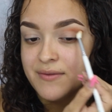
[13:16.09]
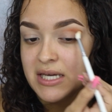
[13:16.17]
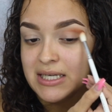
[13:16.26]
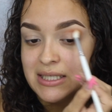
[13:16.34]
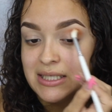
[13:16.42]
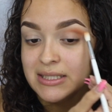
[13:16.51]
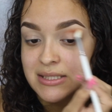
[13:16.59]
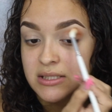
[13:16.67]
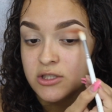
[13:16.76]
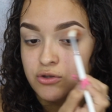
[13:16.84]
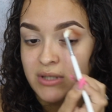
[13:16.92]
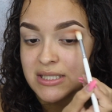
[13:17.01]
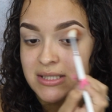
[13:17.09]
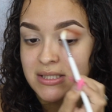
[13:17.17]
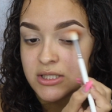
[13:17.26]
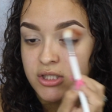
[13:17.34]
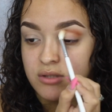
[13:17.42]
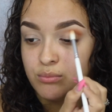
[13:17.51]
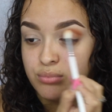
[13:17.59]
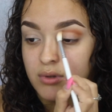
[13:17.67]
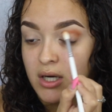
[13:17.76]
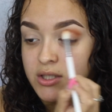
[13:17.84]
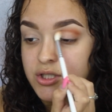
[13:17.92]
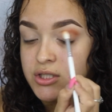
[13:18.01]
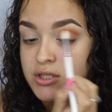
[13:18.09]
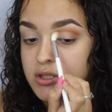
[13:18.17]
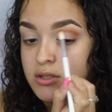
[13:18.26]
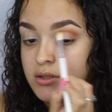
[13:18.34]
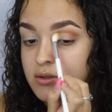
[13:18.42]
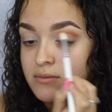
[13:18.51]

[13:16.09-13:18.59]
that it is a transition brush.